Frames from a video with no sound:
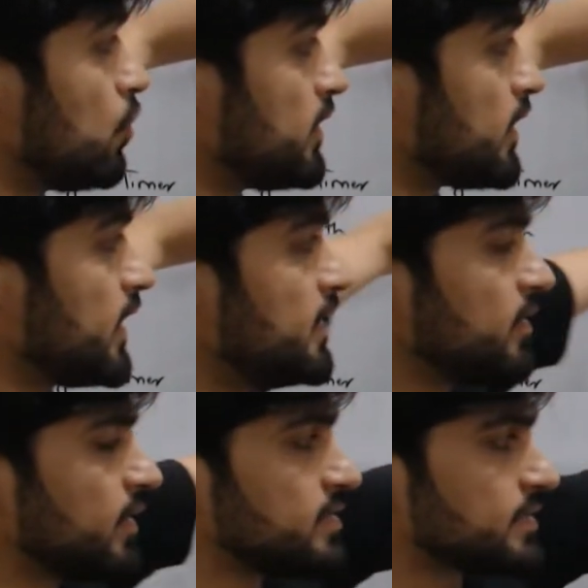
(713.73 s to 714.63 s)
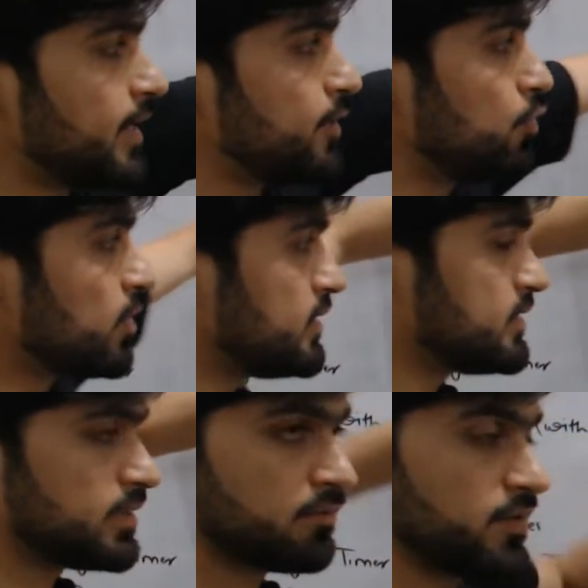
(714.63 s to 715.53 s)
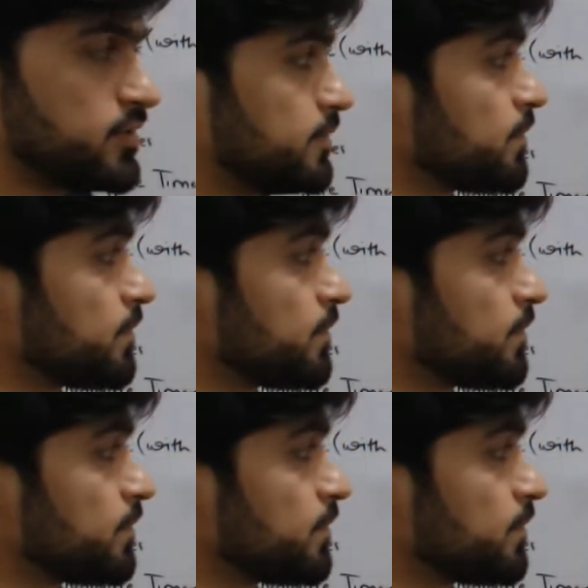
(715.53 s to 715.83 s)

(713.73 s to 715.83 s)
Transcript: the glider can slide over this surface.